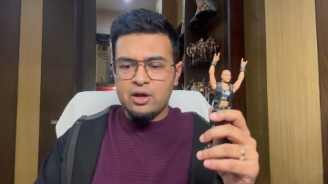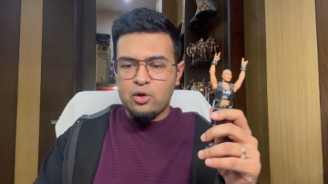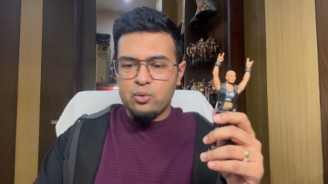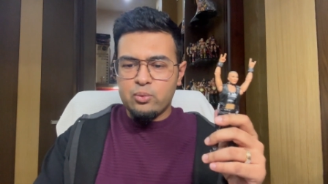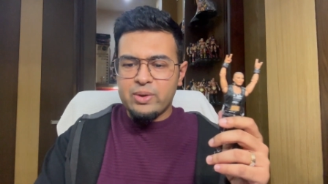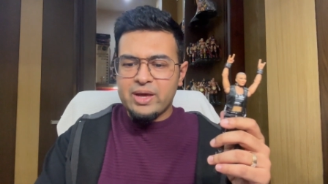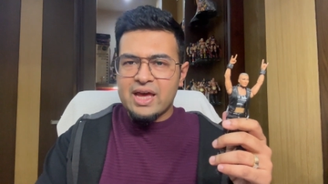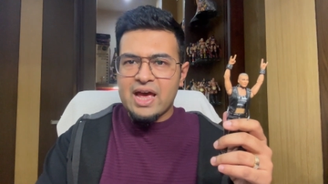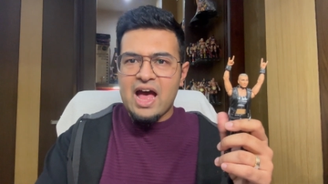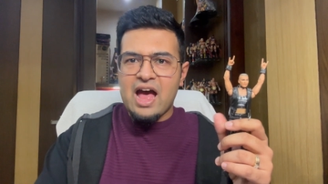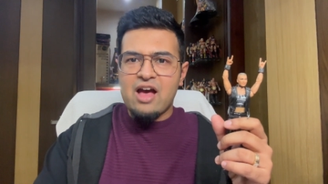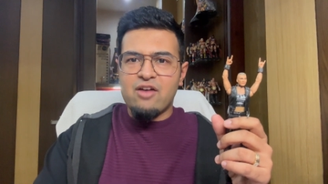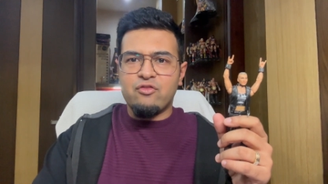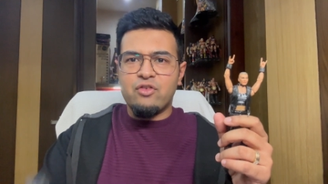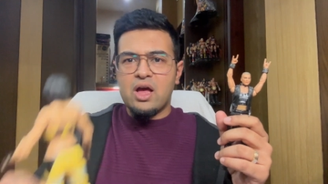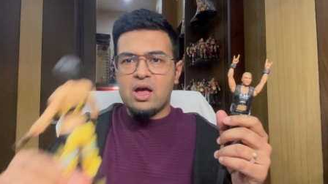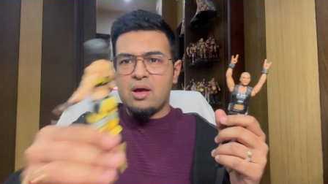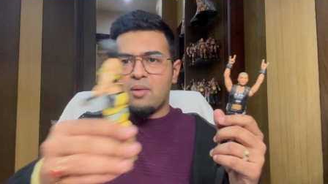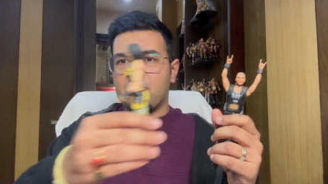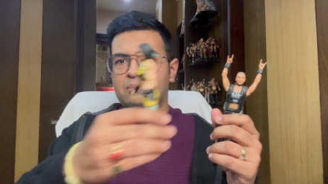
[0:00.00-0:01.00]
we have
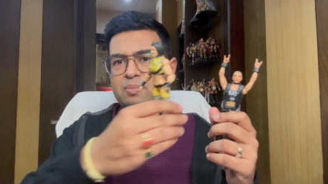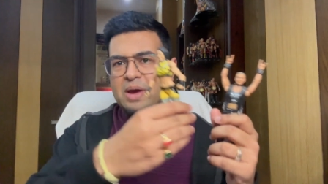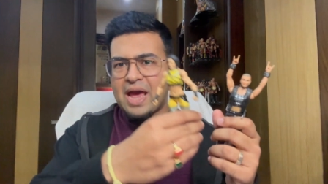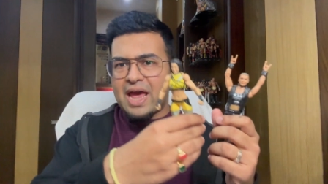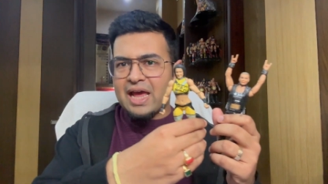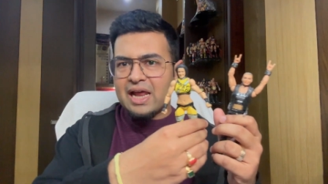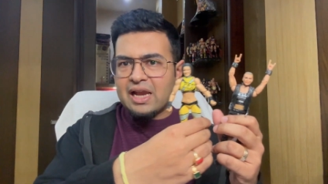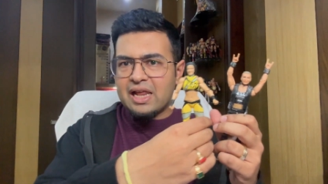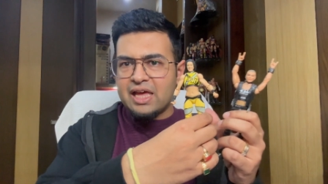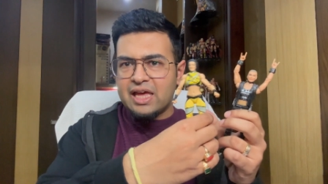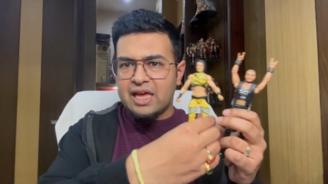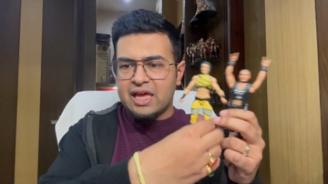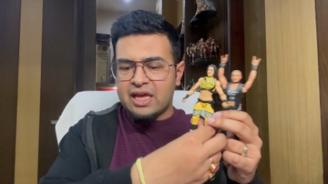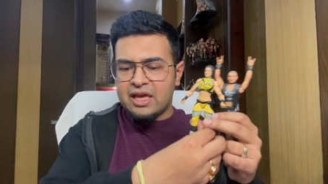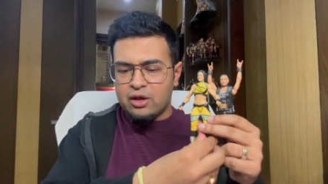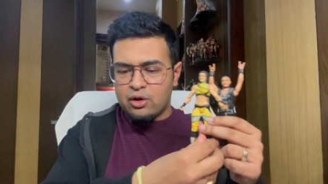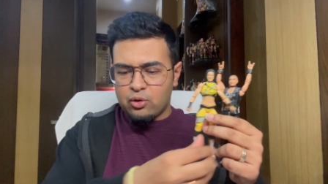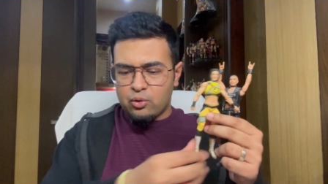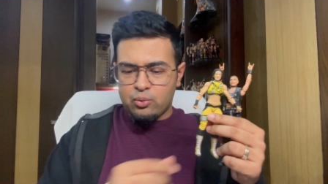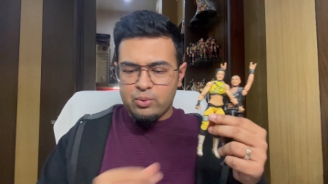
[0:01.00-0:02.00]

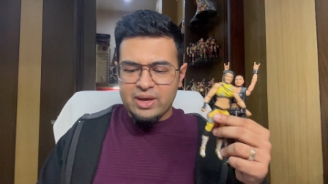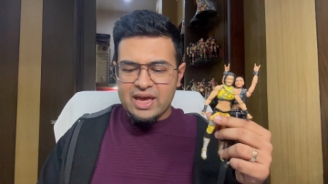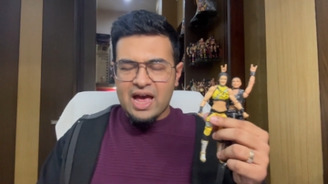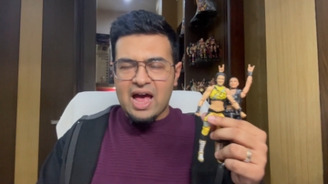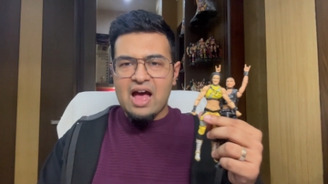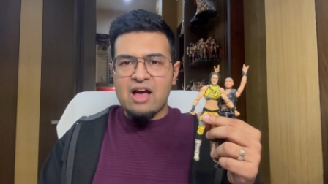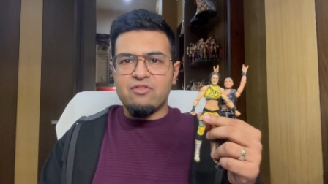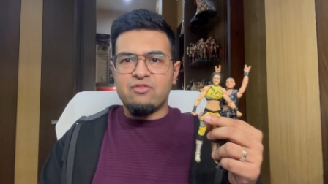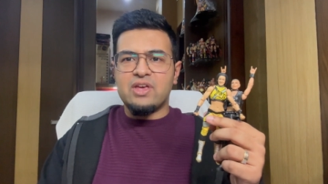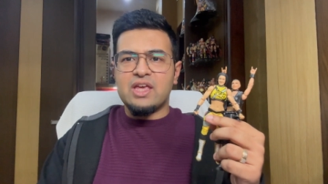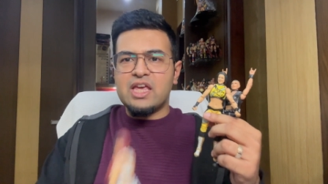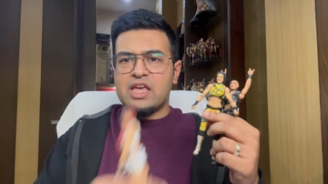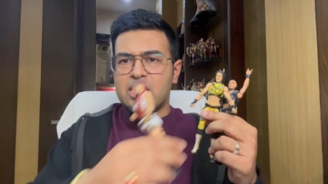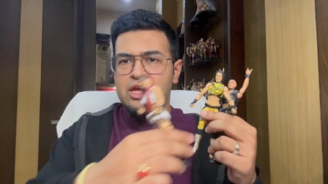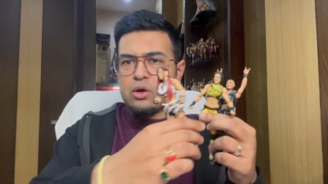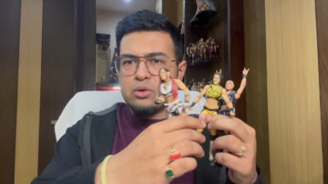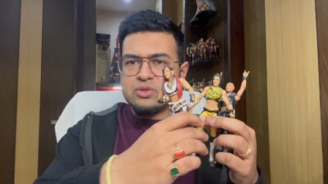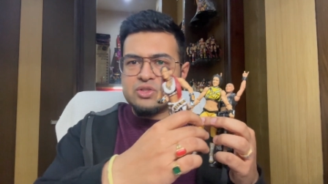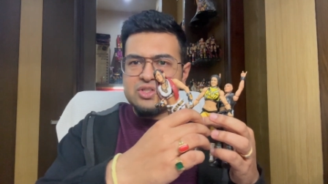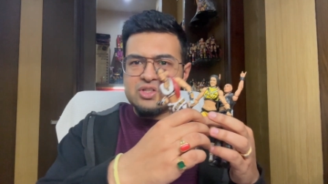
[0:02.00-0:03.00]
Bayley, we have
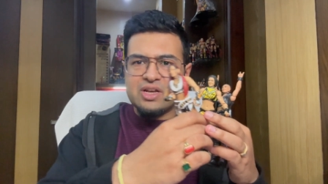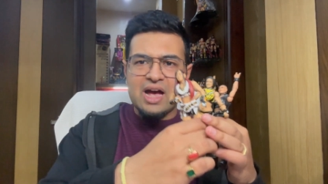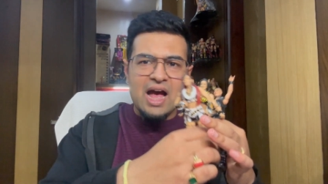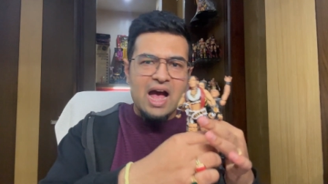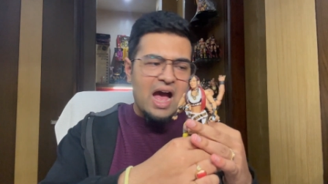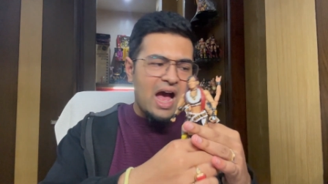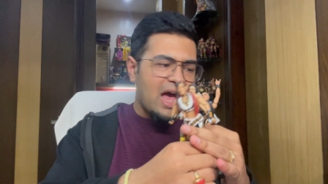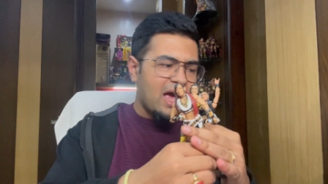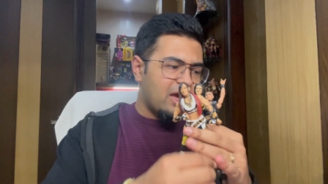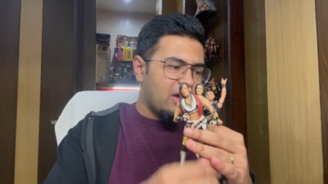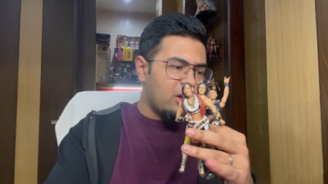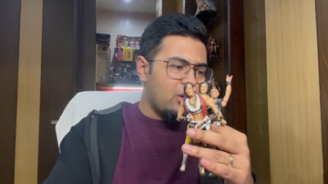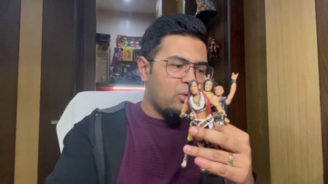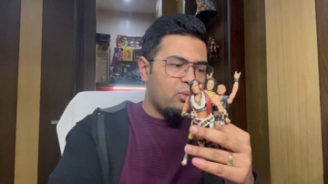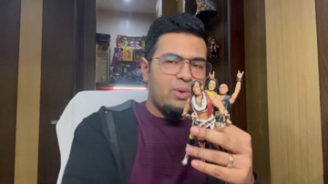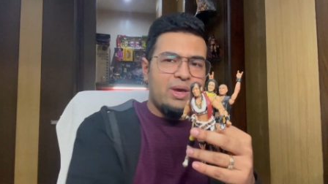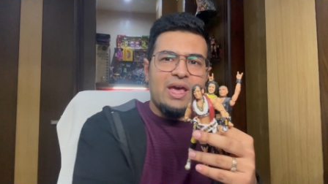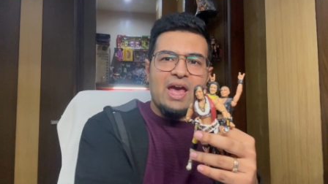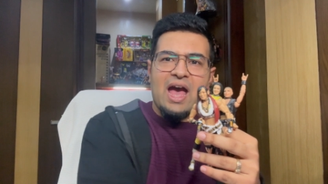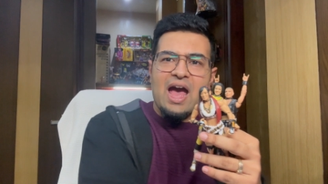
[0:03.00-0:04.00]
Io Sky,
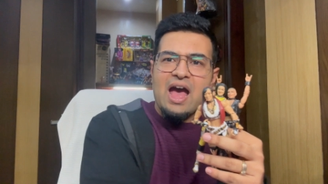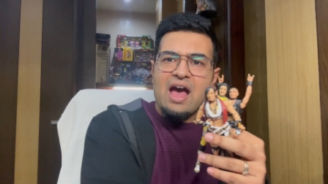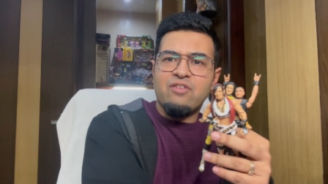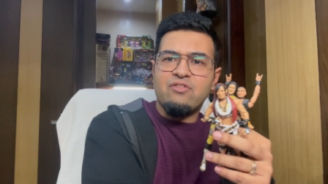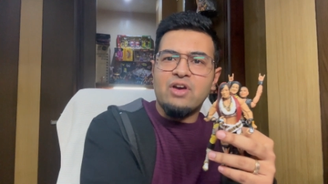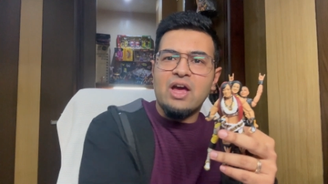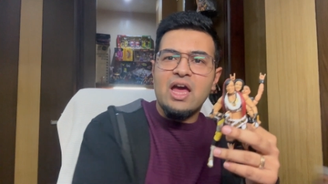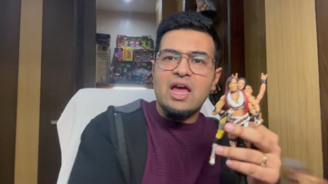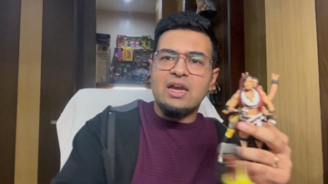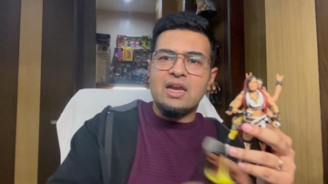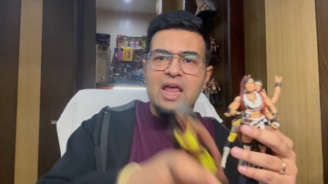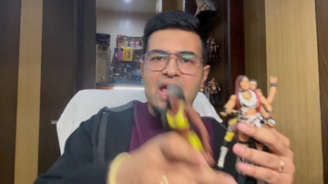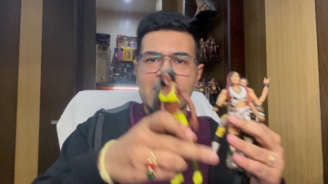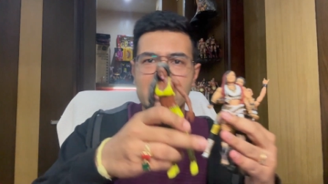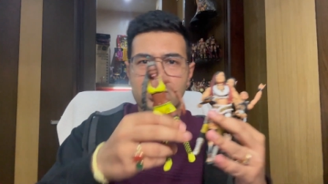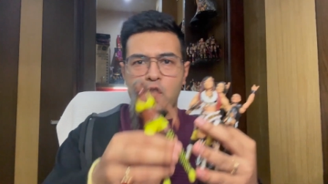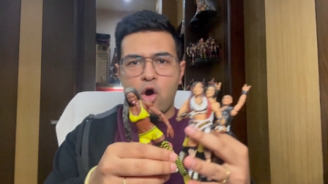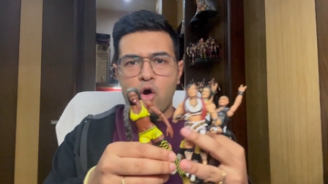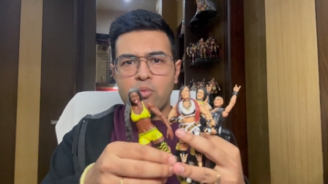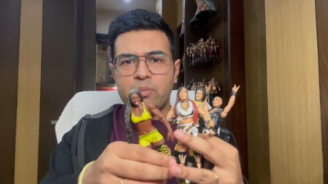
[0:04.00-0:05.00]
we have
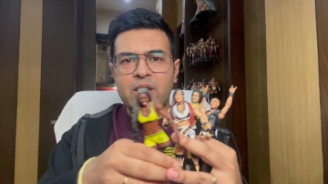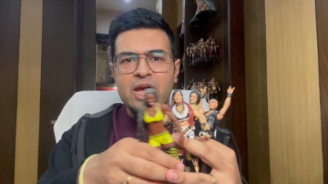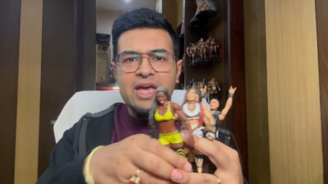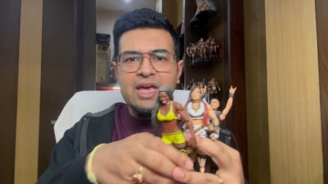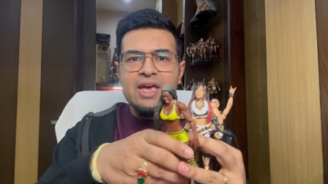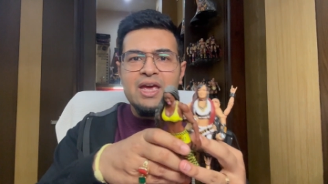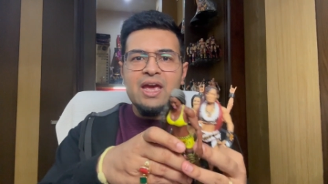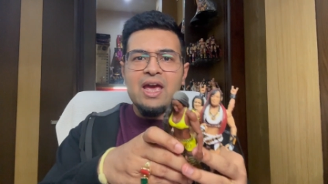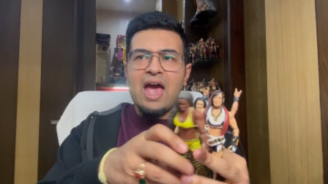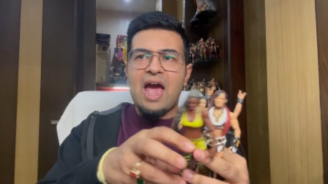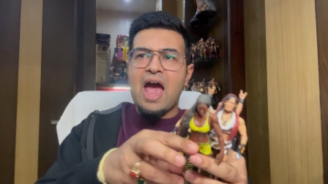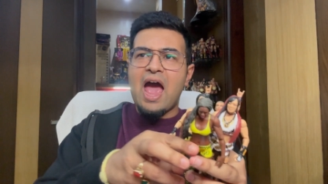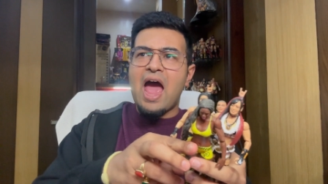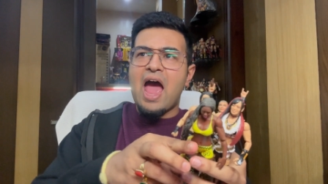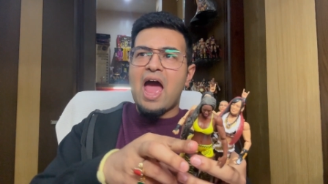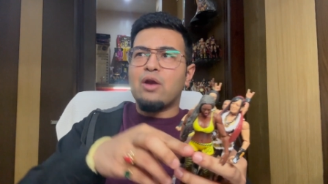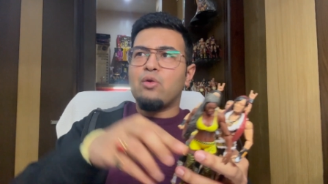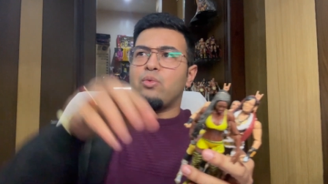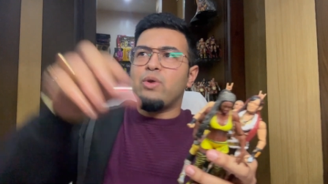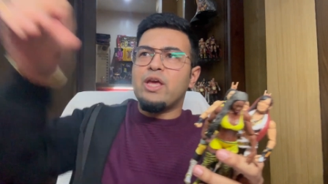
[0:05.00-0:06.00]
Naomi,
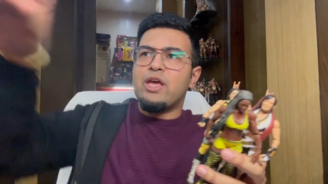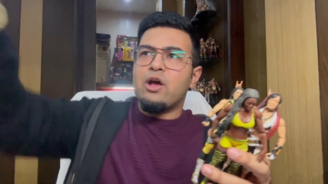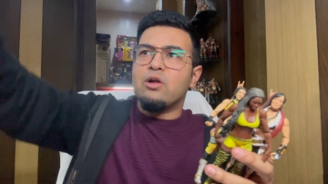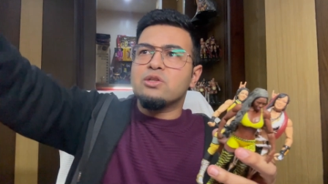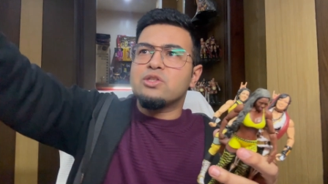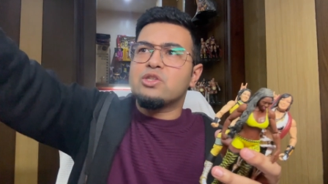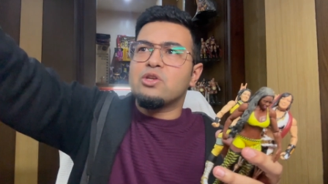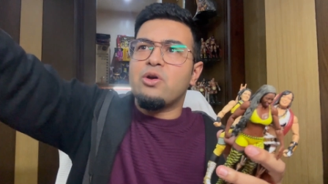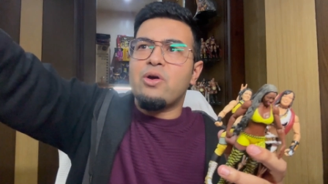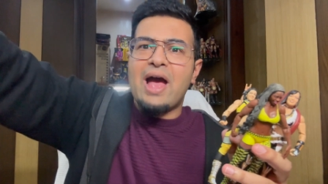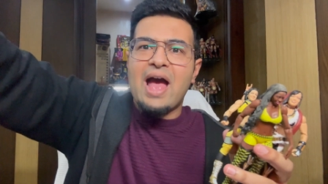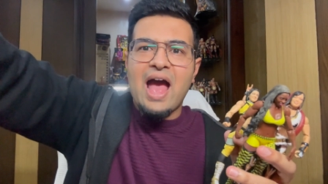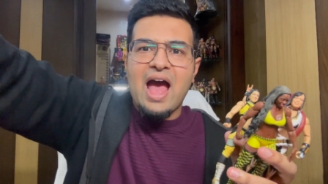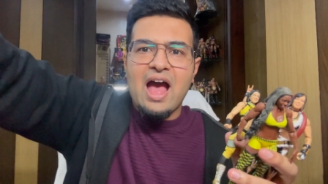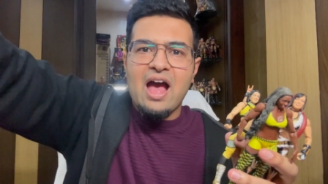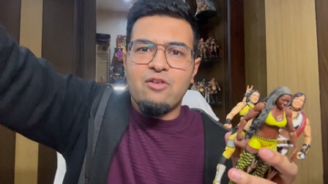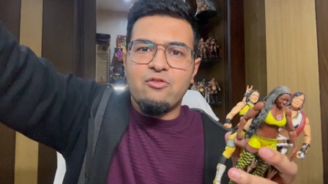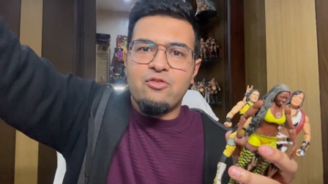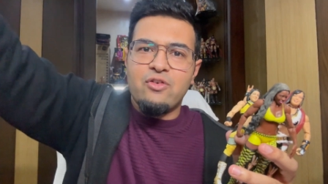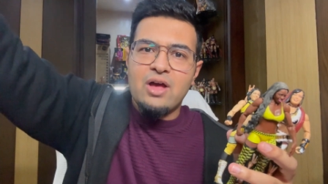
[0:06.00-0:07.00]
and we also
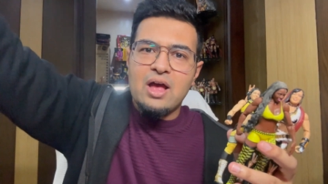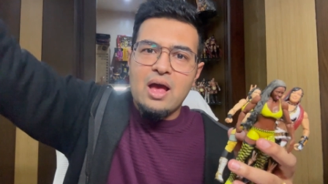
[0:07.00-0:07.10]
have